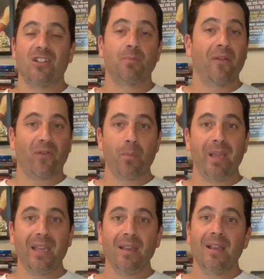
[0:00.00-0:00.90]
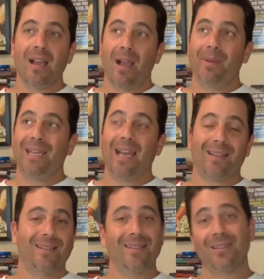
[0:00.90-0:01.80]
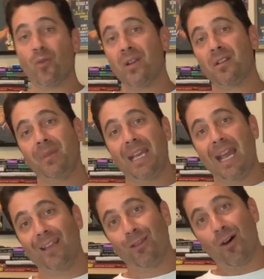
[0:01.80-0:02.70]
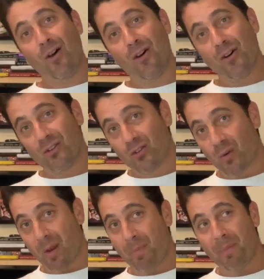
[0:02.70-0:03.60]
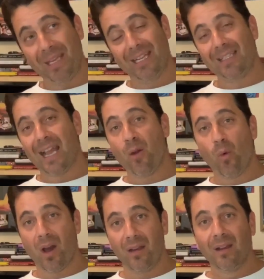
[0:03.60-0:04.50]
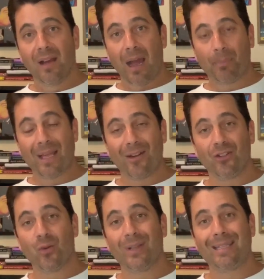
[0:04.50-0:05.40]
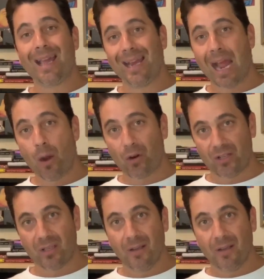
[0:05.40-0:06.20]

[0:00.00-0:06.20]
But for me, I mean, heck, this is going to be a long trip. I mean, in day 1, I plan on doing 10 hours.